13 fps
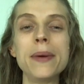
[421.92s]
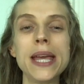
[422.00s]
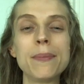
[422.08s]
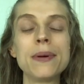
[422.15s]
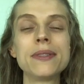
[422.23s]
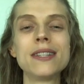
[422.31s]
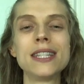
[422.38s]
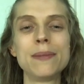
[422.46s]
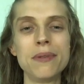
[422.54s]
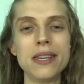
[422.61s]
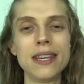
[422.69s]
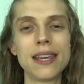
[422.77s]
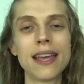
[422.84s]
be able to
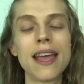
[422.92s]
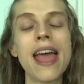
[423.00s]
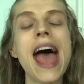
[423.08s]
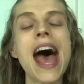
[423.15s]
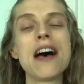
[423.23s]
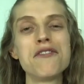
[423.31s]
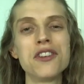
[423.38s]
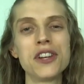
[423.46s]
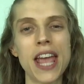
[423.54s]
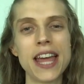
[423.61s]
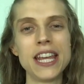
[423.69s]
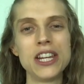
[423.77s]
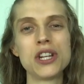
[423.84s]
speak after
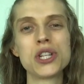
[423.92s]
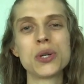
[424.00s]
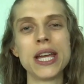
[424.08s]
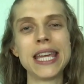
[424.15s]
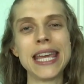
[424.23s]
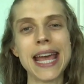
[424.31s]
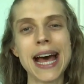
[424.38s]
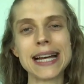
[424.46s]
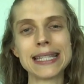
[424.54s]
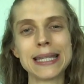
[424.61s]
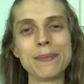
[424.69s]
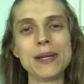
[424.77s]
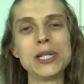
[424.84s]
getting a
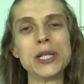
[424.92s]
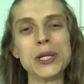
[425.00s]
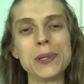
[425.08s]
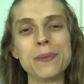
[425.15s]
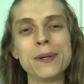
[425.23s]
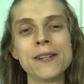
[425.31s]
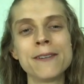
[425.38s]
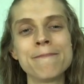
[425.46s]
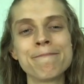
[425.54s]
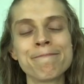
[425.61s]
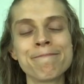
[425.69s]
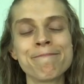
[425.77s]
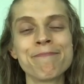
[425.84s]
tracheostomy tube.
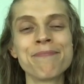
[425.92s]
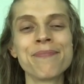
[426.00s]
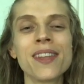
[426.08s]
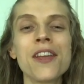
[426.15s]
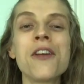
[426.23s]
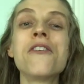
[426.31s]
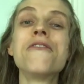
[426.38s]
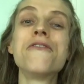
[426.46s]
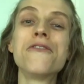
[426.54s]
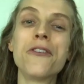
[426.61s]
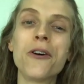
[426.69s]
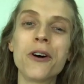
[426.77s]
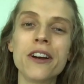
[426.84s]

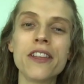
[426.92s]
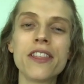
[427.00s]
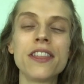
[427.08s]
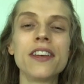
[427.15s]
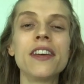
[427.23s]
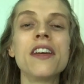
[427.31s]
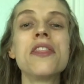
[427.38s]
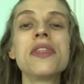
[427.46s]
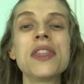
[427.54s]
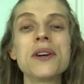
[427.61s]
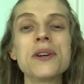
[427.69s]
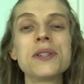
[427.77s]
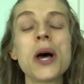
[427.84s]
Fourth,
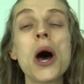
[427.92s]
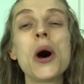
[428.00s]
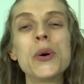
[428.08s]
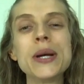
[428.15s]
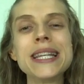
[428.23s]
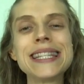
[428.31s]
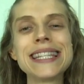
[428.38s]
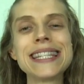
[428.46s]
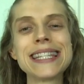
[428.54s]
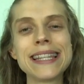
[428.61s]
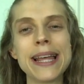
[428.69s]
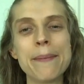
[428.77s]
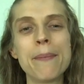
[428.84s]
there is always the
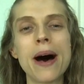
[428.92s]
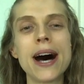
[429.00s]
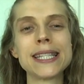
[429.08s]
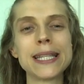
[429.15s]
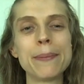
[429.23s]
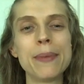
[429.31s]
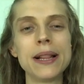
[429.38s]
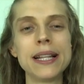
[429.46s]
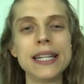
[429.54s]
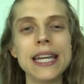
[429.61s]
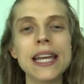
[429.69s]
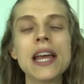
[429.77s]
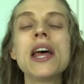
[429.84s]
slim
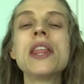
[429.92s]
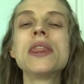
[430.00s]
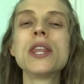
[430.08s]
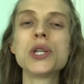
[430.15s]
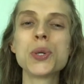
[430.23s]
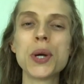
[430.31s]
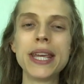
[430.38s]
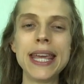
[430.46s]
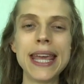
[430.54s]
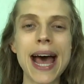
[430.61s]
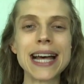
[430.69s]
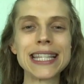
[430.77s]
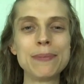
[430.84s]
possibility the
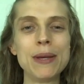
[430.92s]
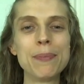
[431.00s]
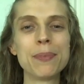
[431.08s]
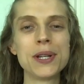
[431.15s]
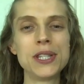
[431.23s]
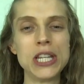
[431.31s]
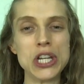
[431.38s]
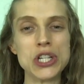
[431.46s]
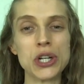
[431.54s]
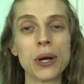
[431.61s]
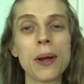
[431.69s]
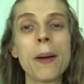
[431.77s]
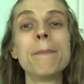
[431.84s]
tracheostomy
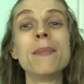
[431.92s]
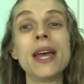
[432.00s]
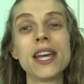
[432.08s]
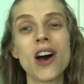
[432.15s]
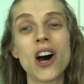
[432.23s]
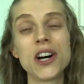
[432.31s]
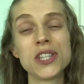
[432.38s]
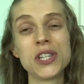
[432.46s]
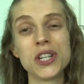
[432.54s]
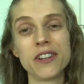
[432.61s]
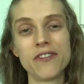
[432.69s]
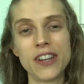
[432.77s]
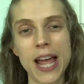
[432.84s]
procedure may cause
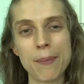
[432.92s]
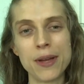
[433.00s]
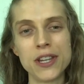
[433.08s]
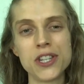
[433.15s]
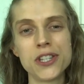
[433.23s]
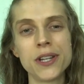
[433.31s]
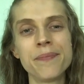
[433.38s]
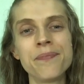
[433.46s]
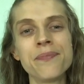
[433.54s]
nerve damage.